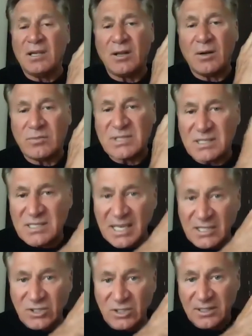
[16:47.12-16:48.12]

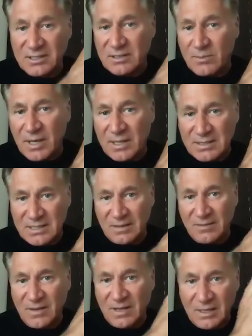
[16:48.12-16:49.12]
sensationalism on
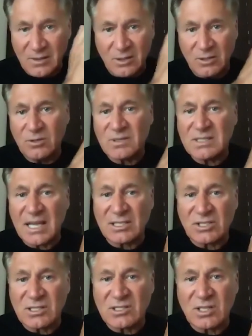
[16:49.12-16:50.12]
TV and the news
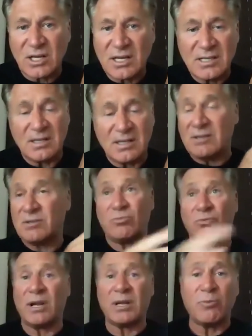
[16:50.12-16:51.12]
stations is
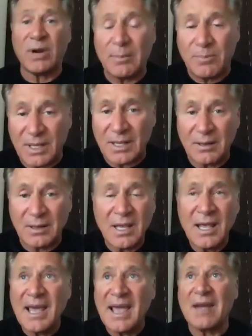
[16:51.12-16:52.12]
running rampant, and
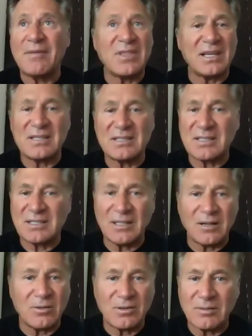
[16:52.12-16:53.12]
everything is,
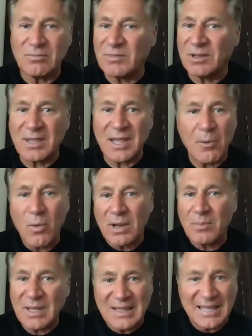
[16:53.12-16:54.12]
they want
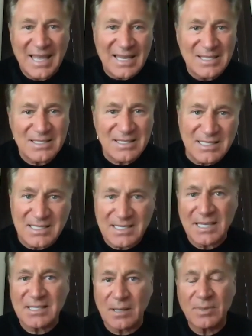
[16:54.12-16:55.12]
to be the latest that
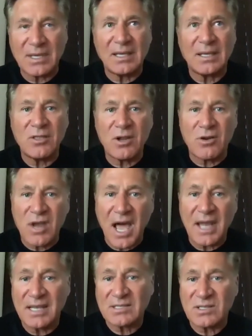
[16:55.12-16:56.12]
says something, and they're
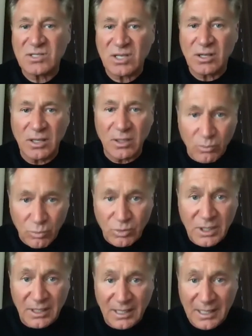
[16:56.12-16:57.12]
not necessarily
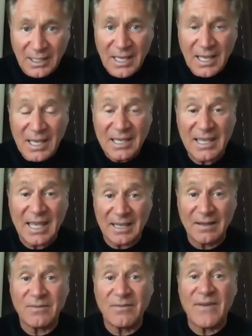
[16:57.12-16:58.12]
really
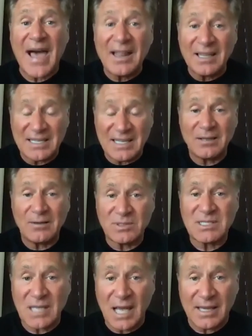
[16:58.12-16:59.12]
getting it validated
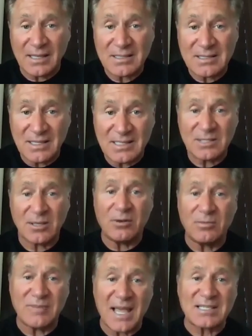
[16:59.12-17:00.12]
with science. And
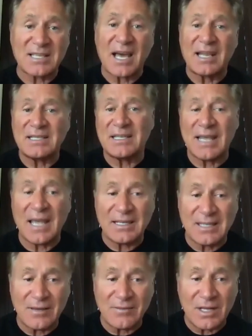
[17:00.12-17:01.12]
so that's kind of today,
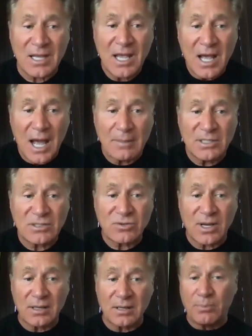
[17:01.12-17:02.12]
David, I'm just
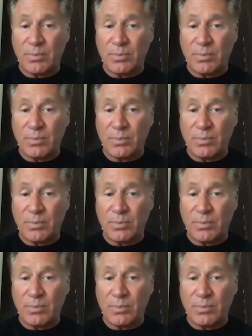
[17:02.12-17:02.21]
trying to